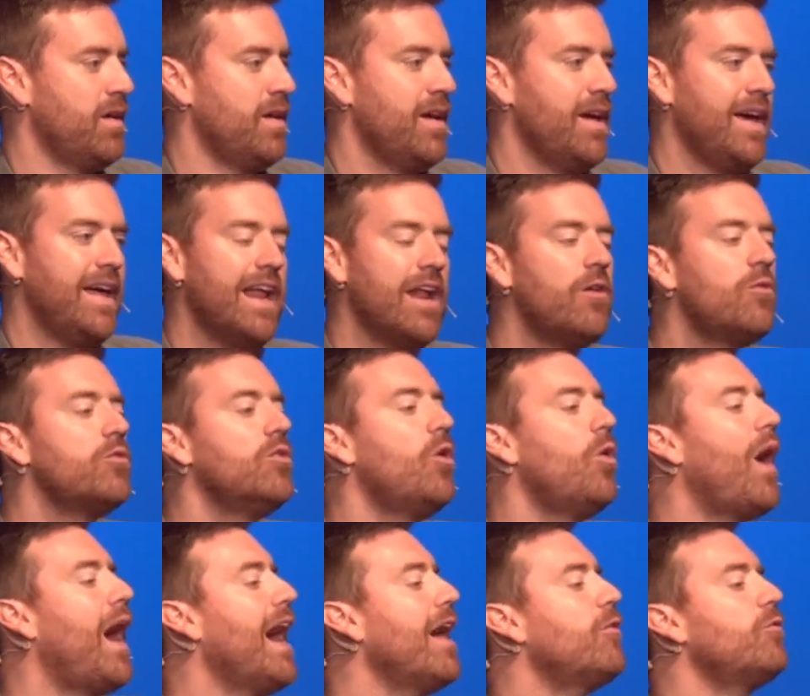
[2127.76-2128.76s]
And
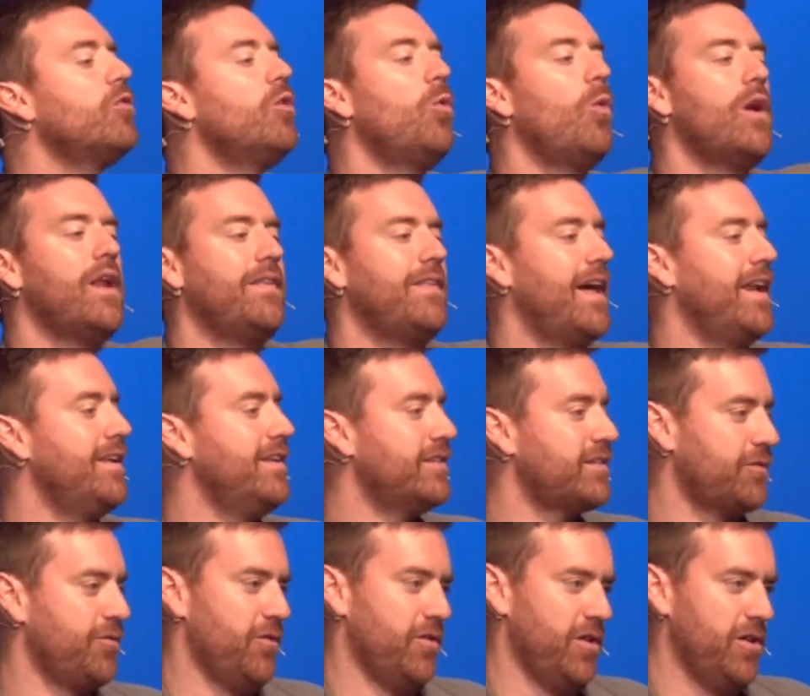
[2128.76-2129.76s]
I don't know what that
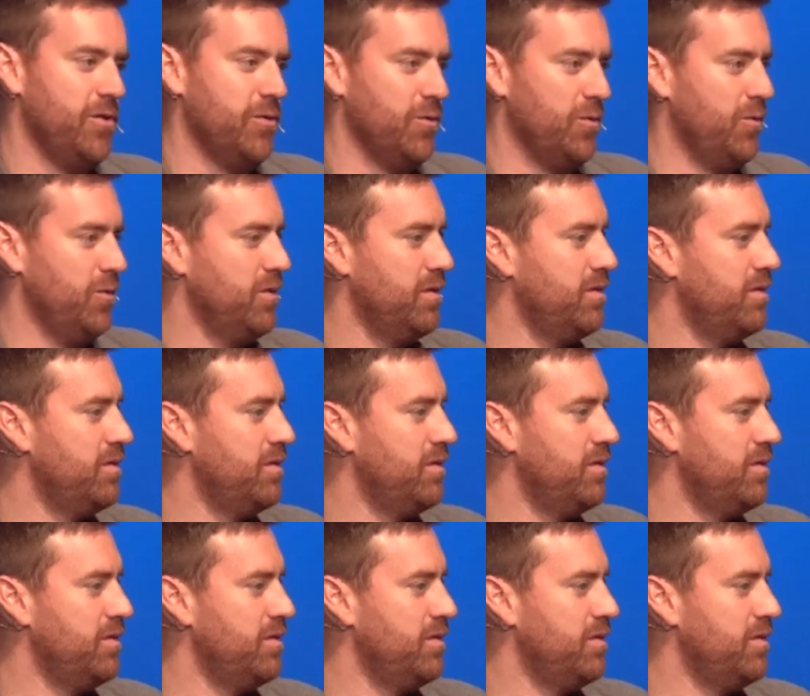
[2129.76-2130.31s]
is for you.